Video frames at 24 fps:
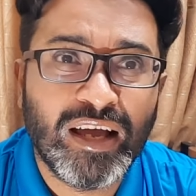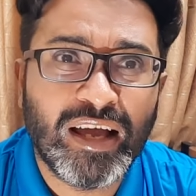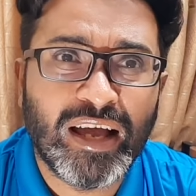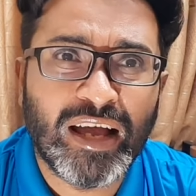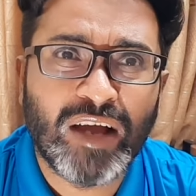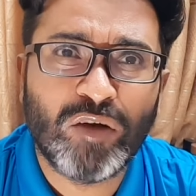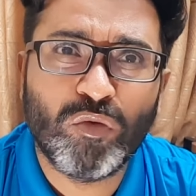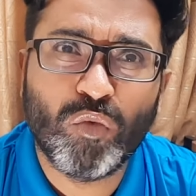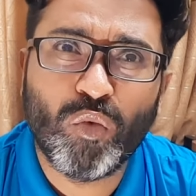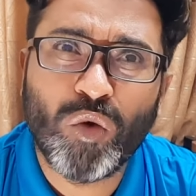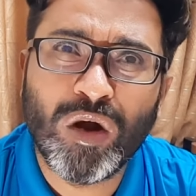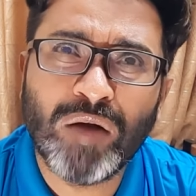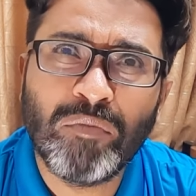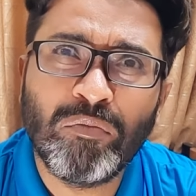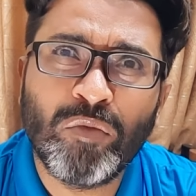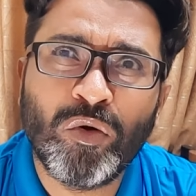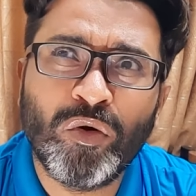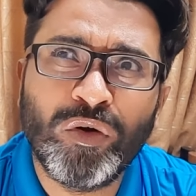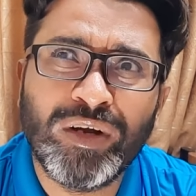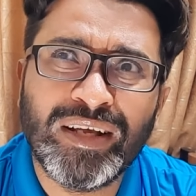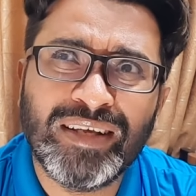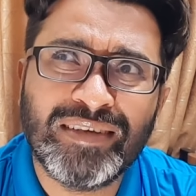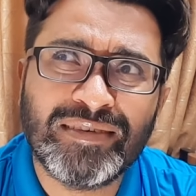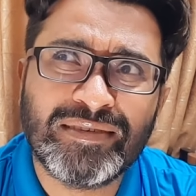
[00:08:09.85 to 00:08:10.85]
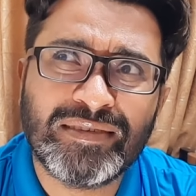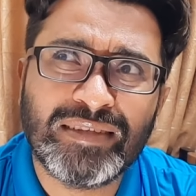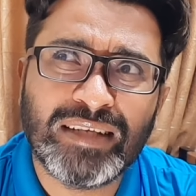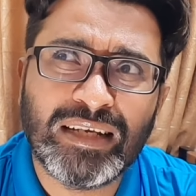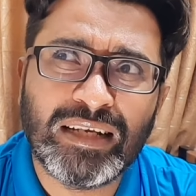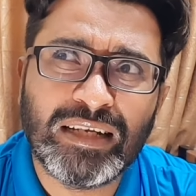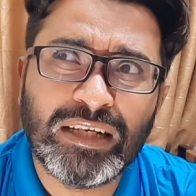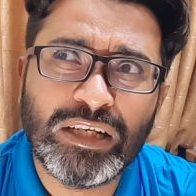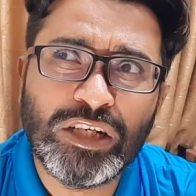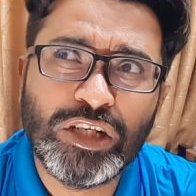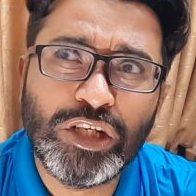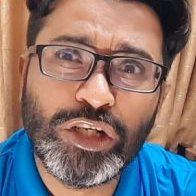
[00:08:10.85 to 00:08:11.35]
And one more is
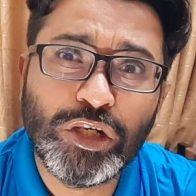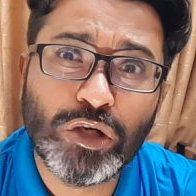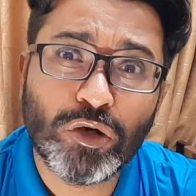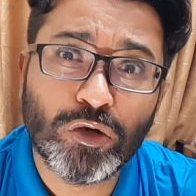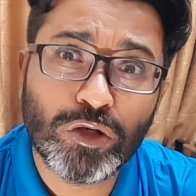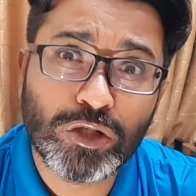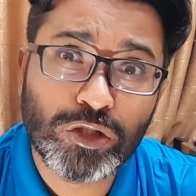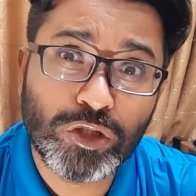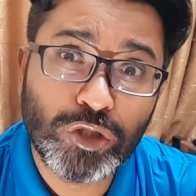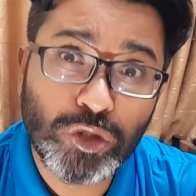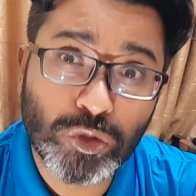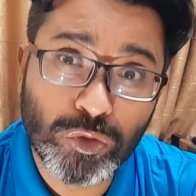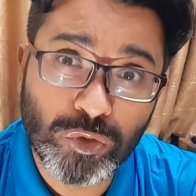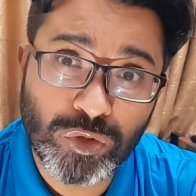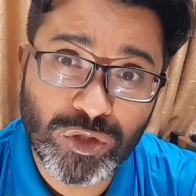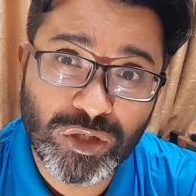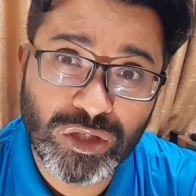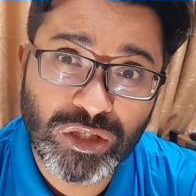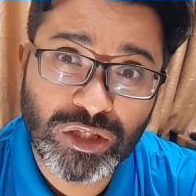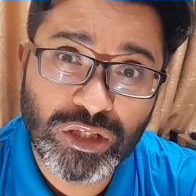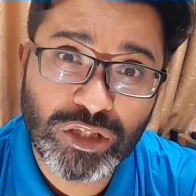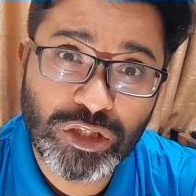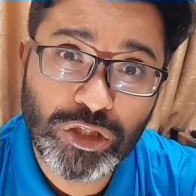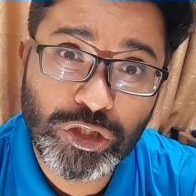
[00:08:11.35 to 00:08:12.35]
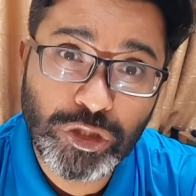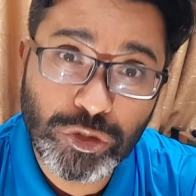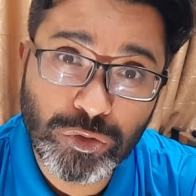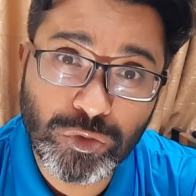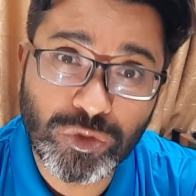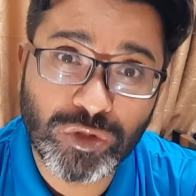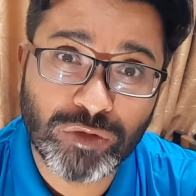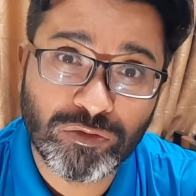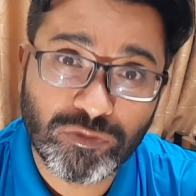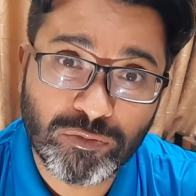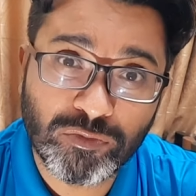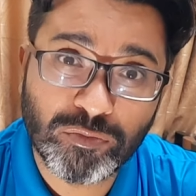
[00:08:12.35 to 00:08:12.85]
Dior's Dune,
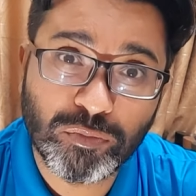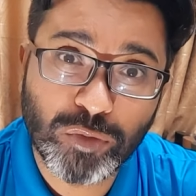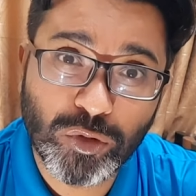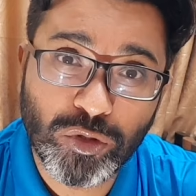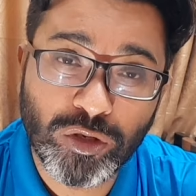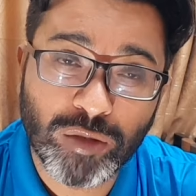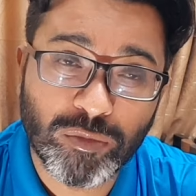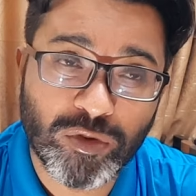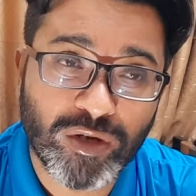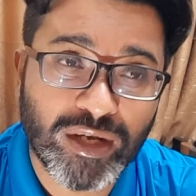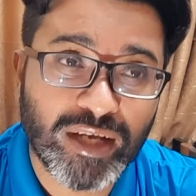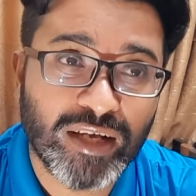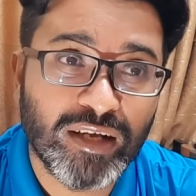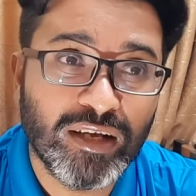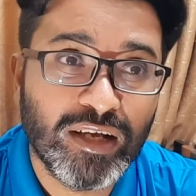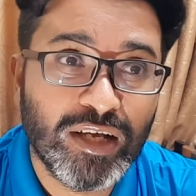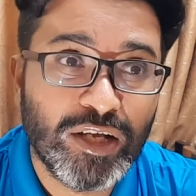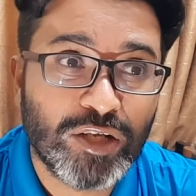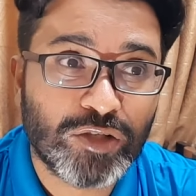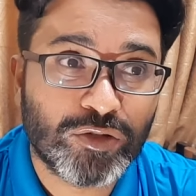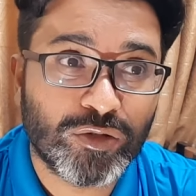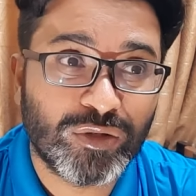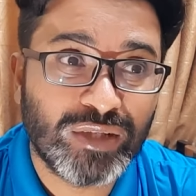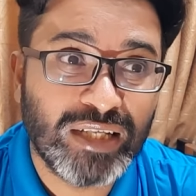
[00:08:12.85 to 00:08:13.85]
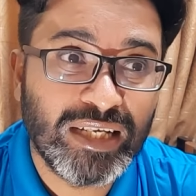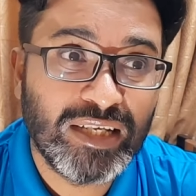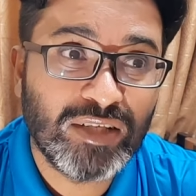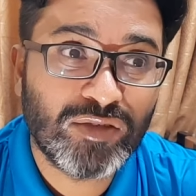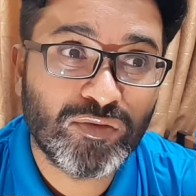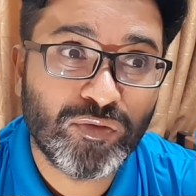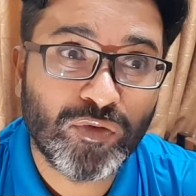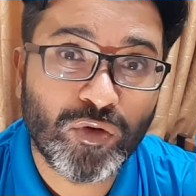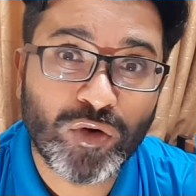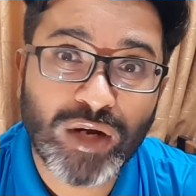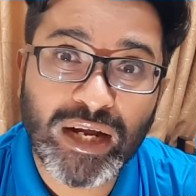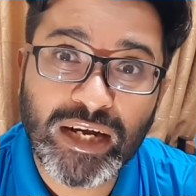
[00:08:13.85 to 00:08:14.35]
Dune Pour Homme, Okay, so these
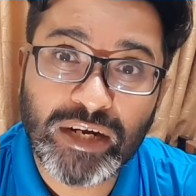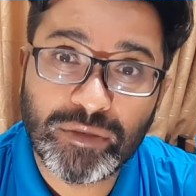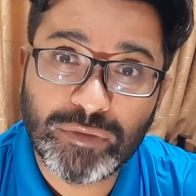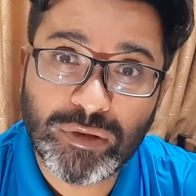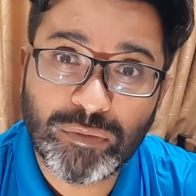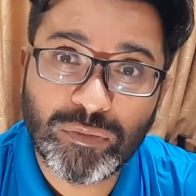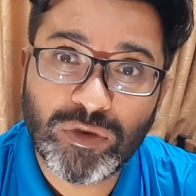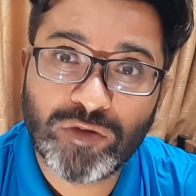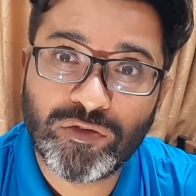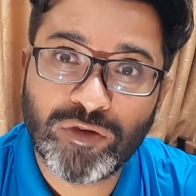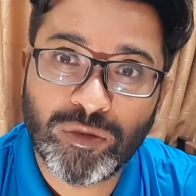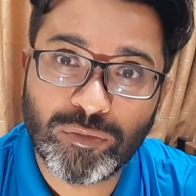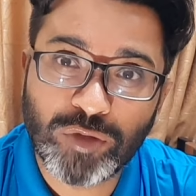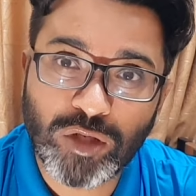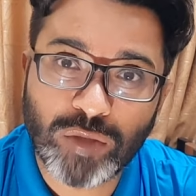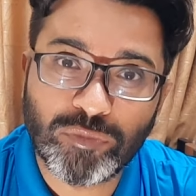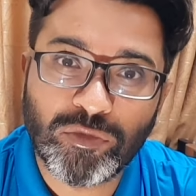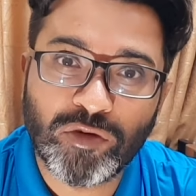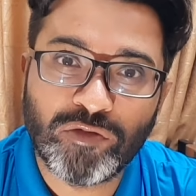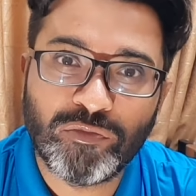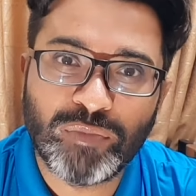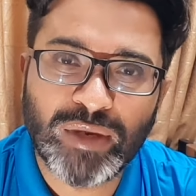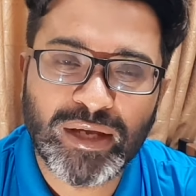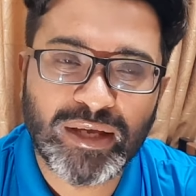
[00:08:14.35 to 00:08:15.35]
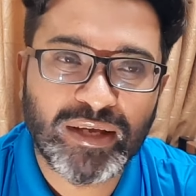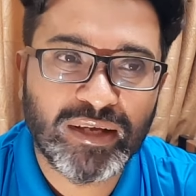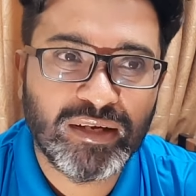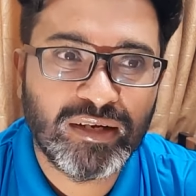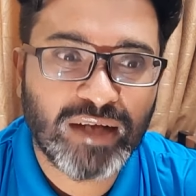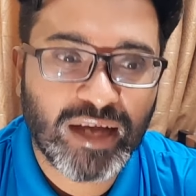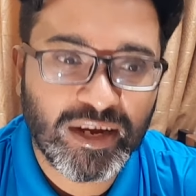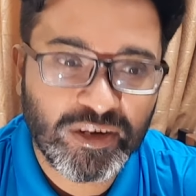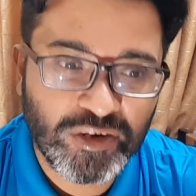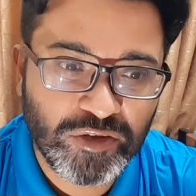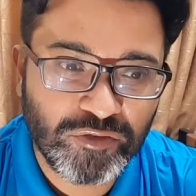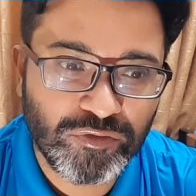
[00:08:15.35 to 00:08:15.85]
four I remember from top of my head.
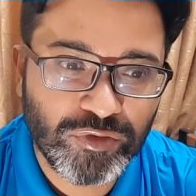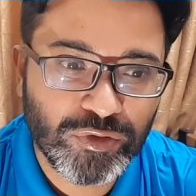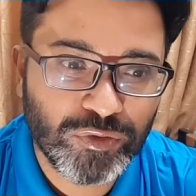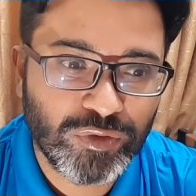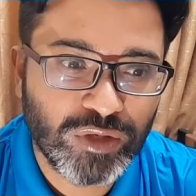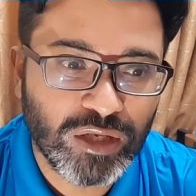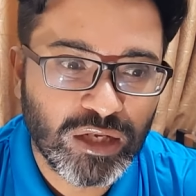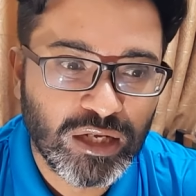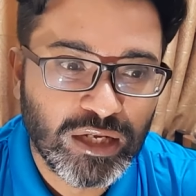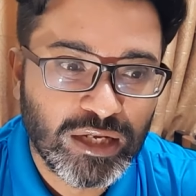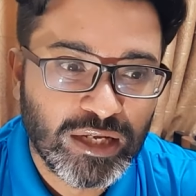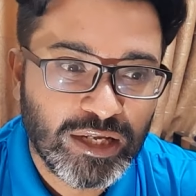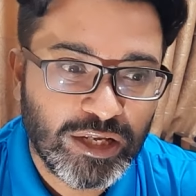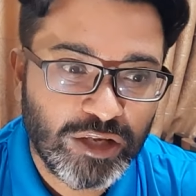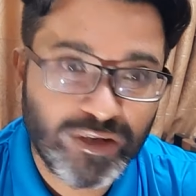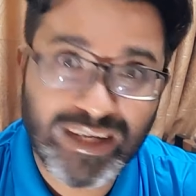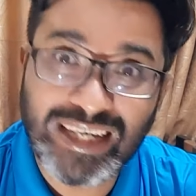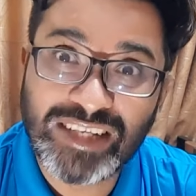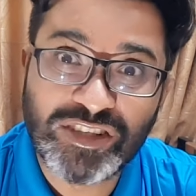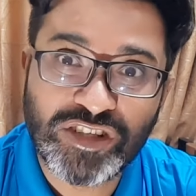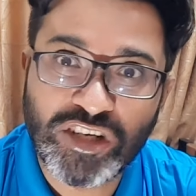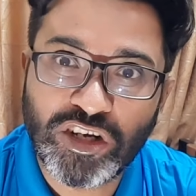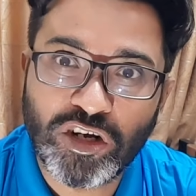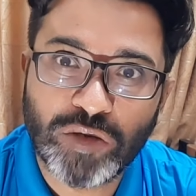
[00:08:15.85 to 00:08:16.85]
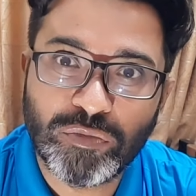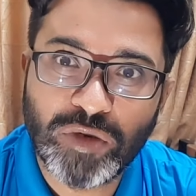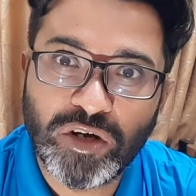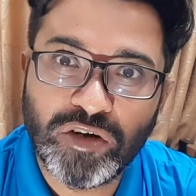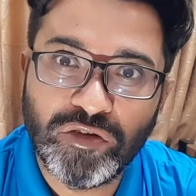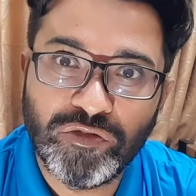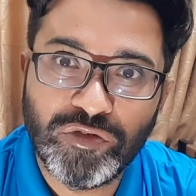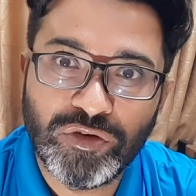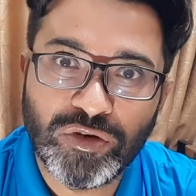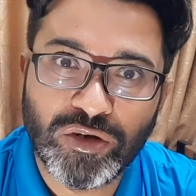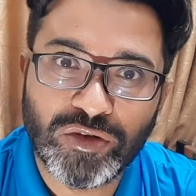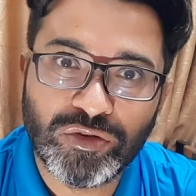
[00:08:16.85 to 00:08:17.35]
I reviewed. You can check out my
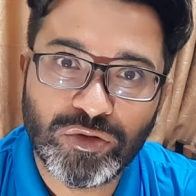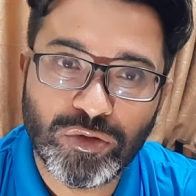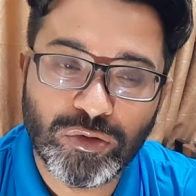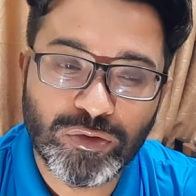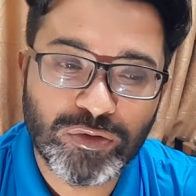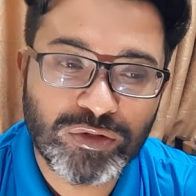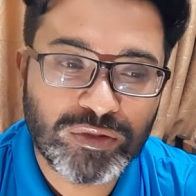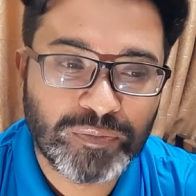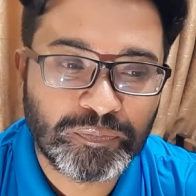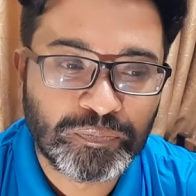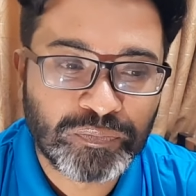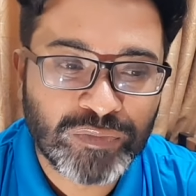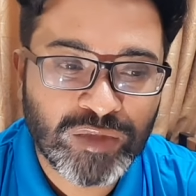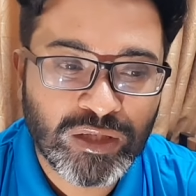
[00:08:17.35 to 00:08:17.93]
review on those.